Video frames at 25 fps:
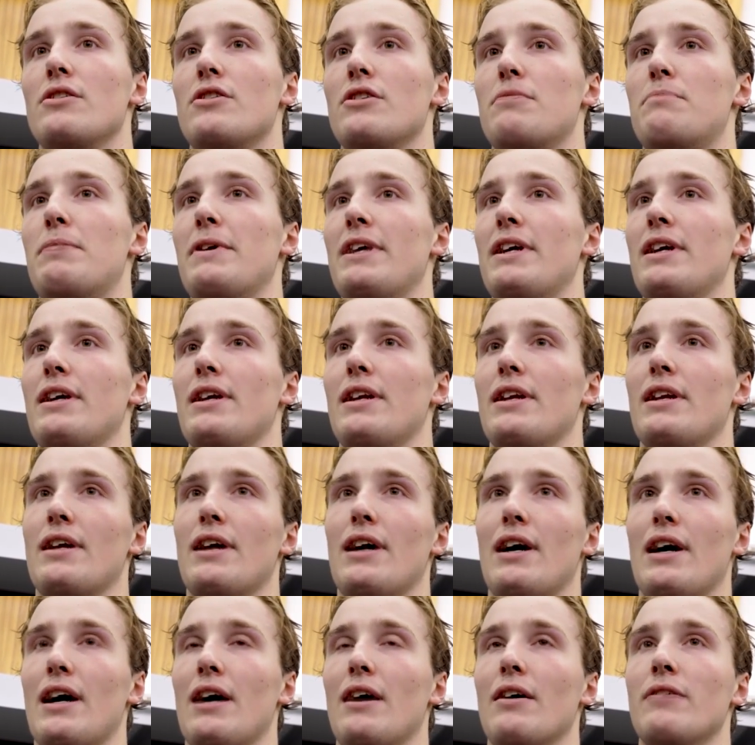just be in
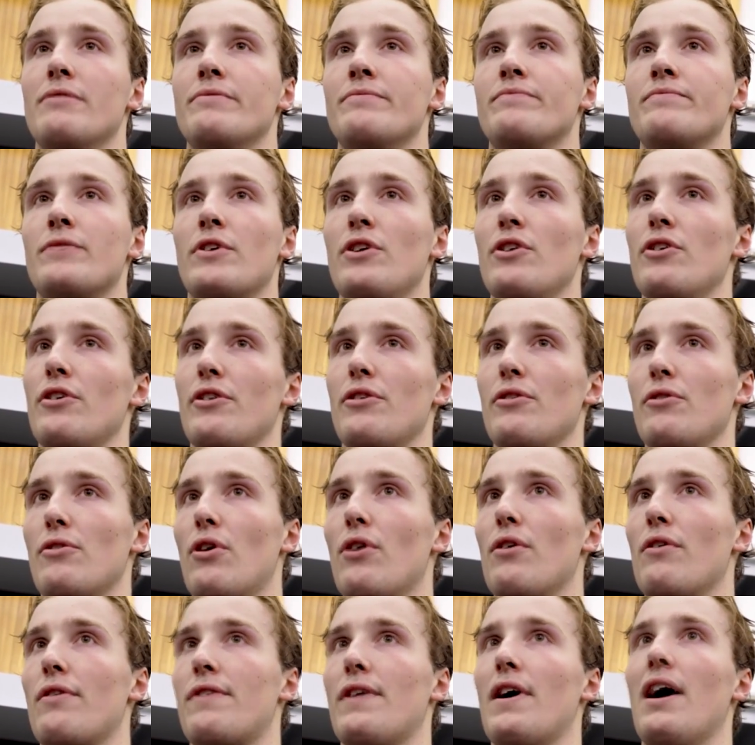you know, your
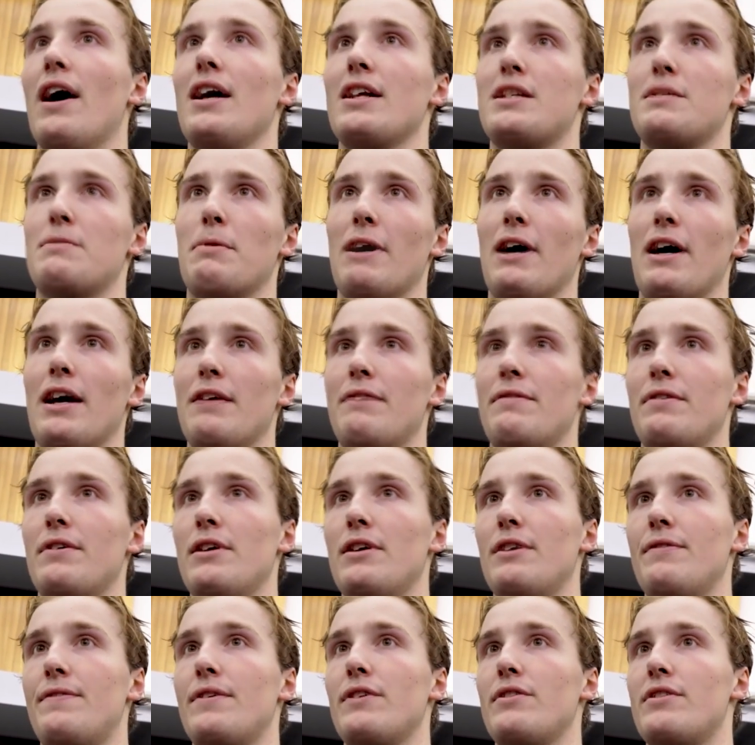own thoughts. But if
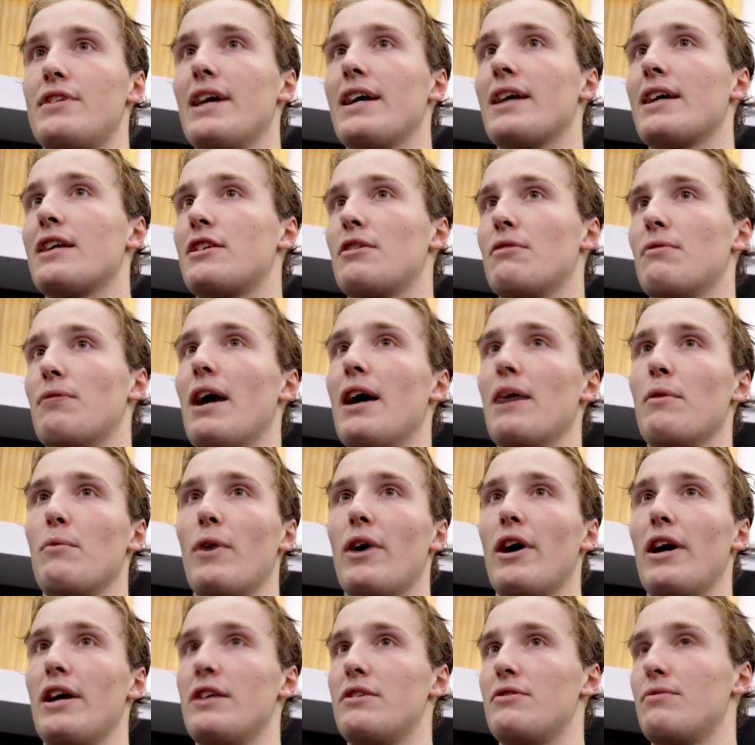you take it the right
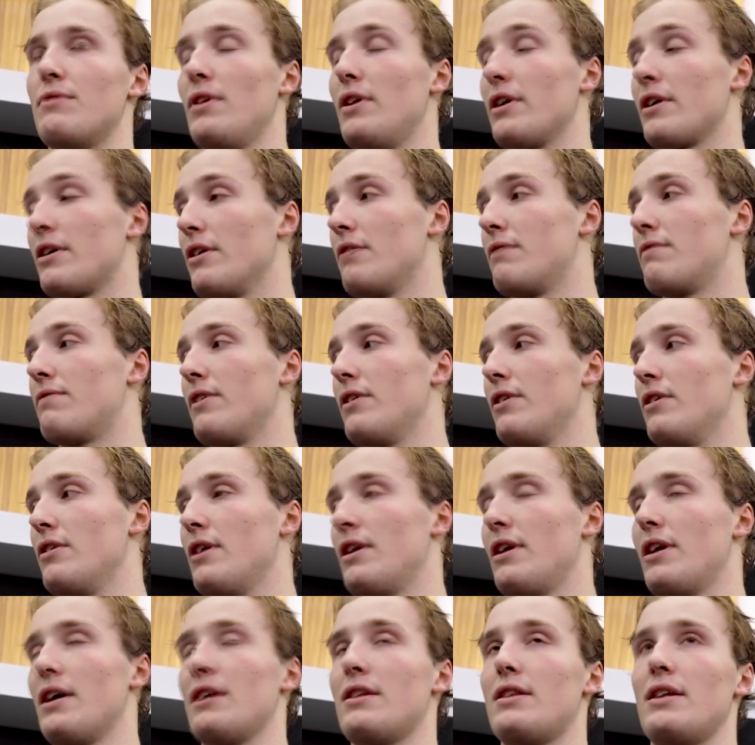way, it's really good for you.
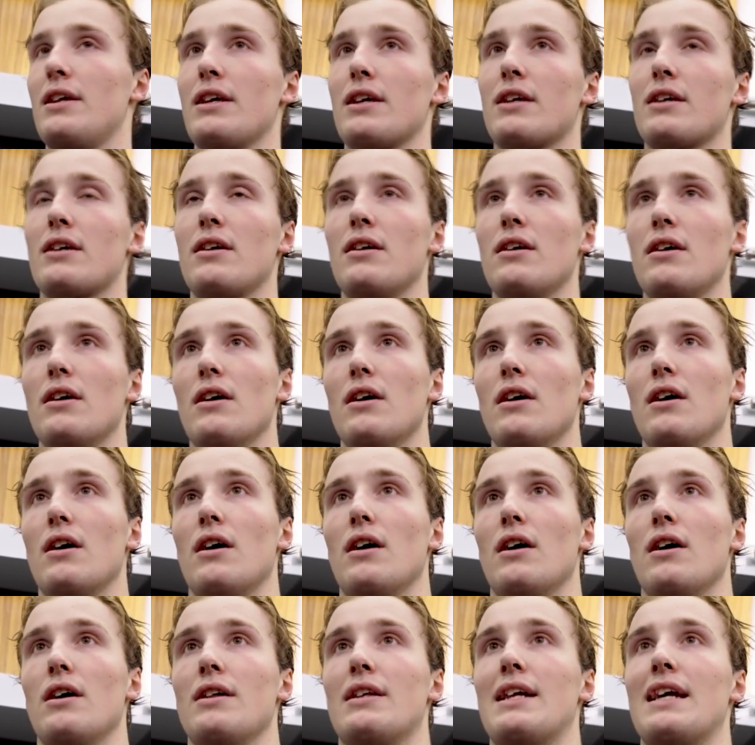And I think
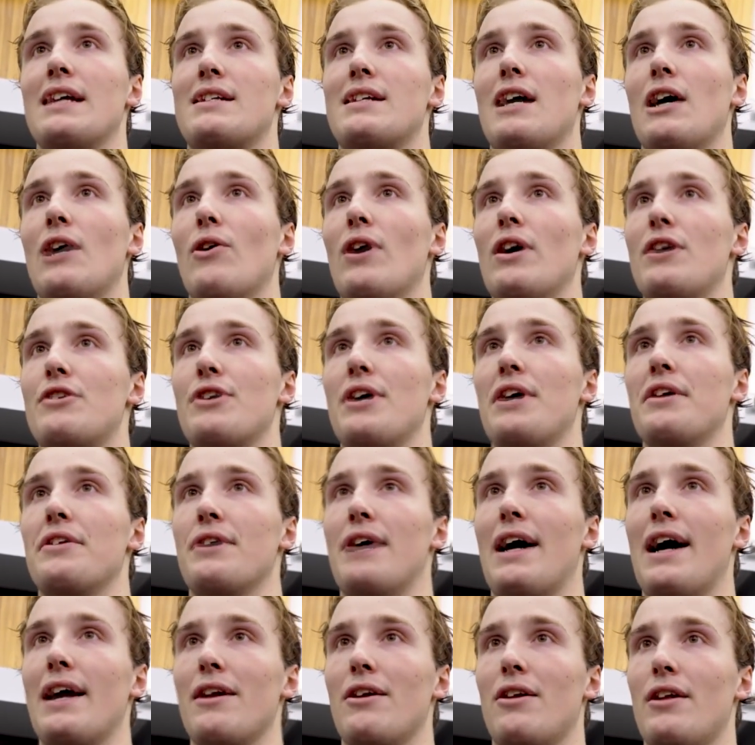that's how I try to
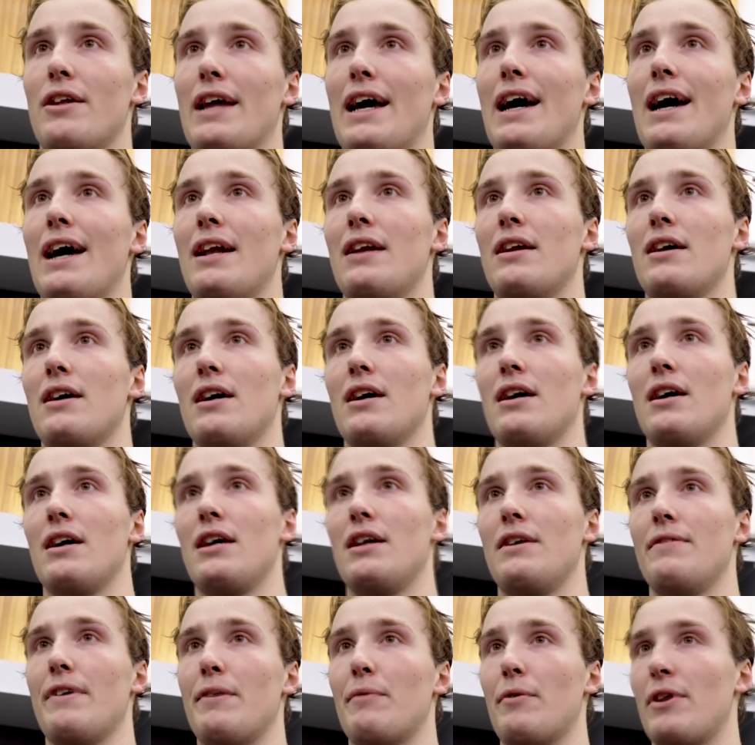handle that.
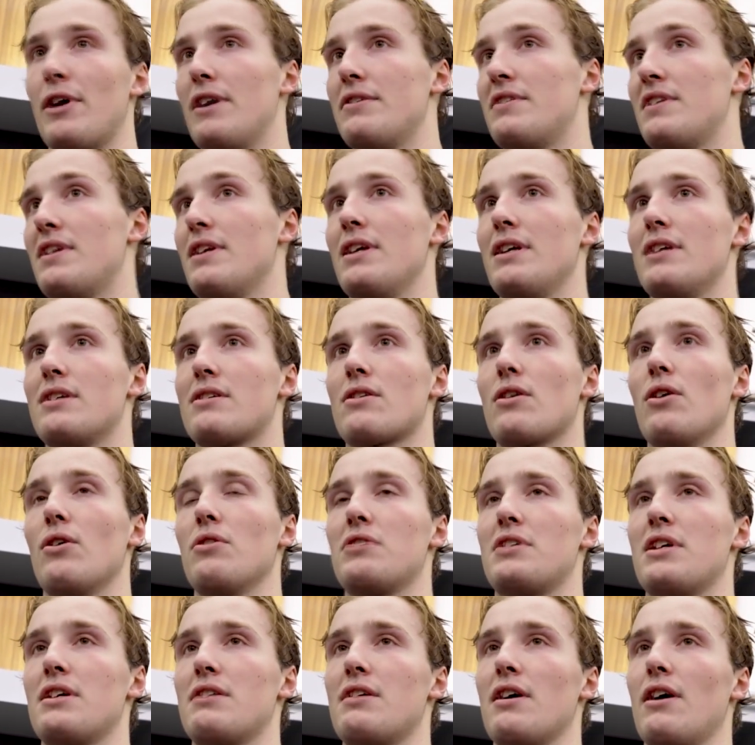Even when I was in the East
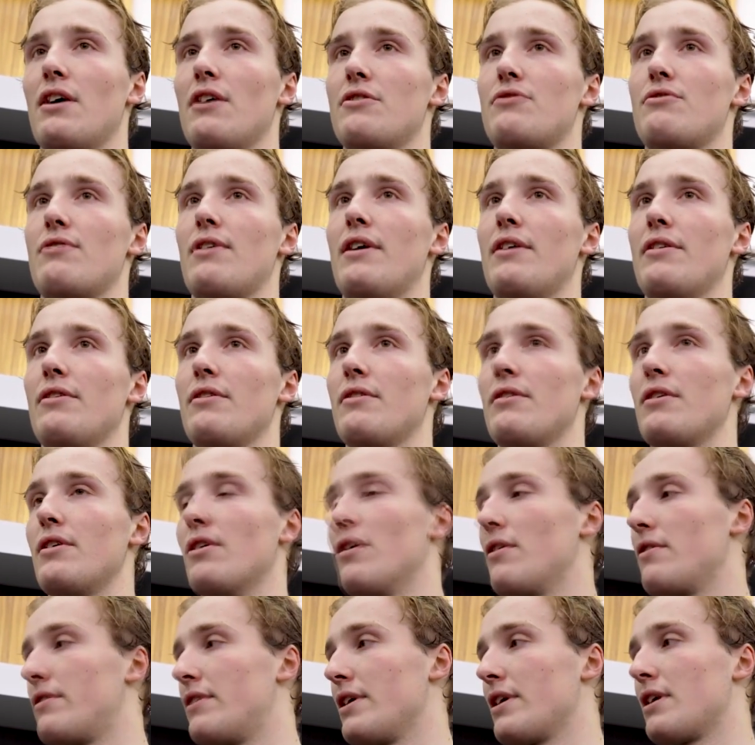Coast, that's how I try to, you
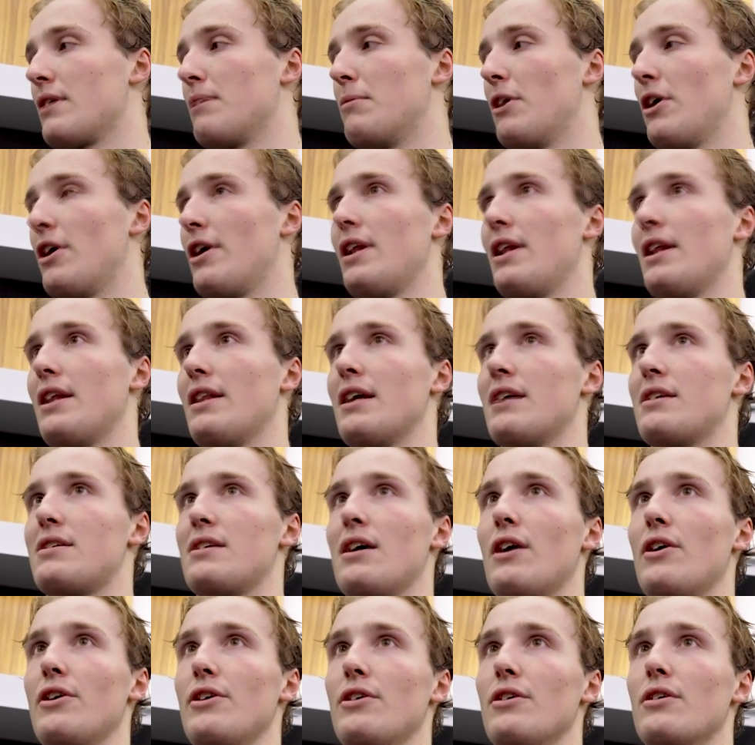know, think about it. And that's
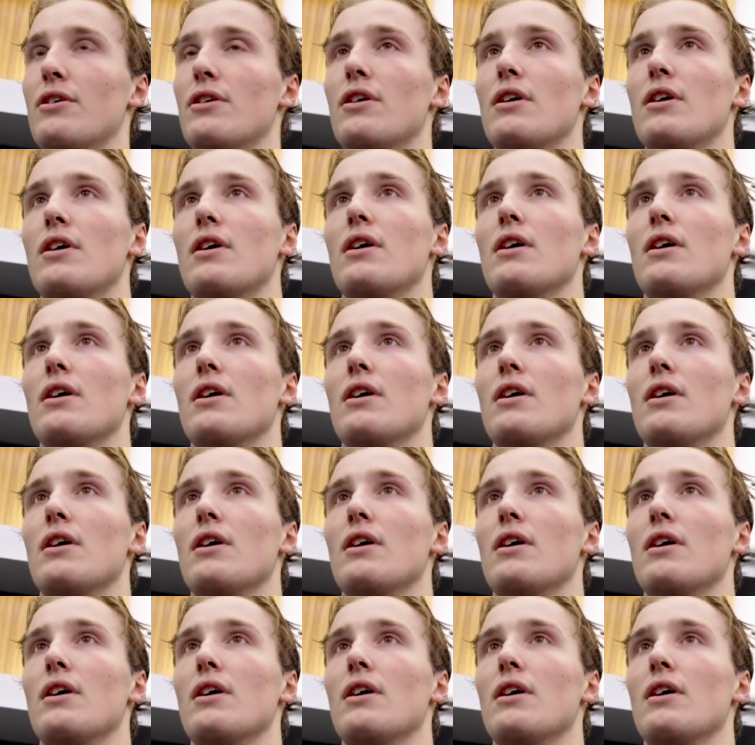how you